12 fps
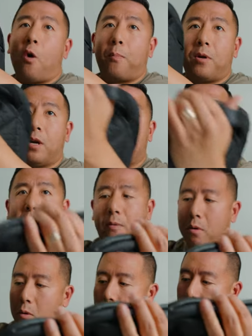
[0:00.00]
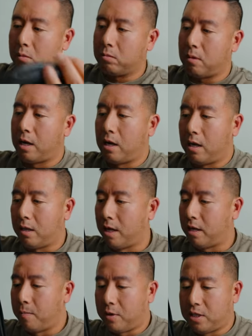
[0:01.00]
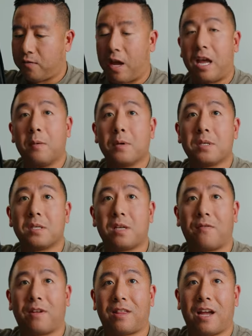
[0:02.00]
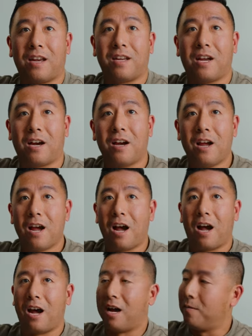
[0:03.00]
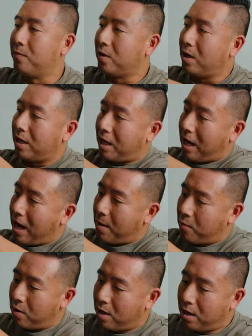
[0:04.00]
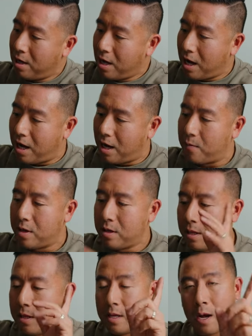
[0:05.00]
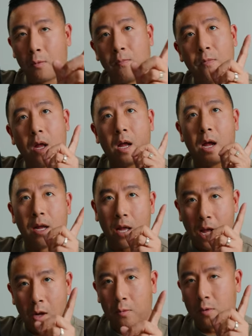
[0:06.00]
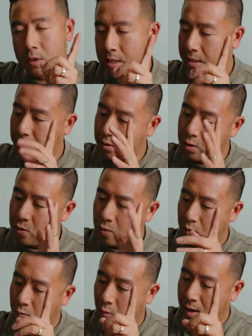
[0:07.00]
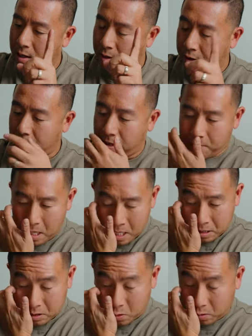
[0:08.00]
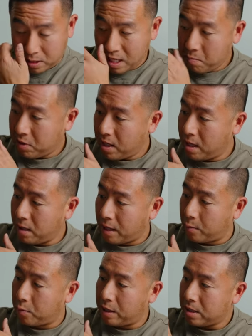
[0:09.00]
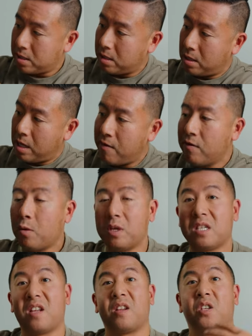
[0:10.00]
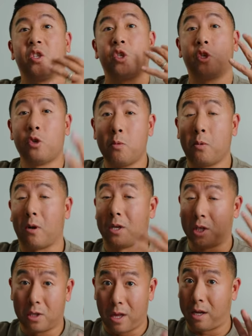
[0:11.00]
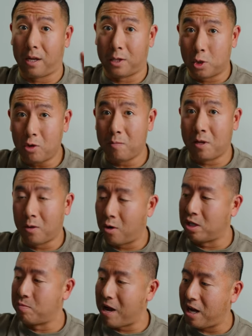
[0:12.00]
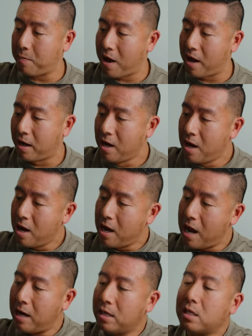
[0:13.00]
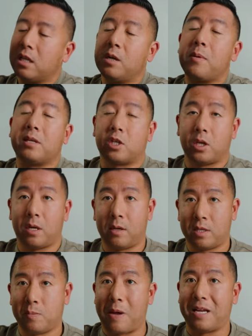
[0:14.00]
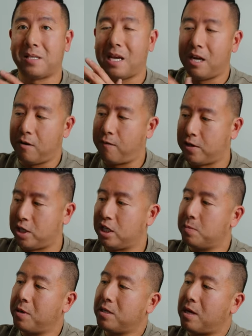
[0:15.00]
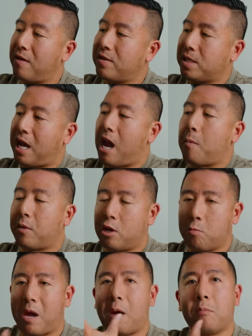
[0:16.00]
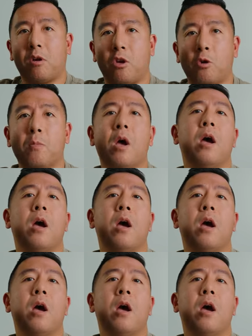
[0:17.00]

open it up, ooh, I got like a bunch of cables and stuff like that in here. Got a camera. Now, I will tell you one thing. So same thing, like this, even though this is a super, extremely large backpack, it is a little bit space inefficient just because you have this camera cube. Camera cube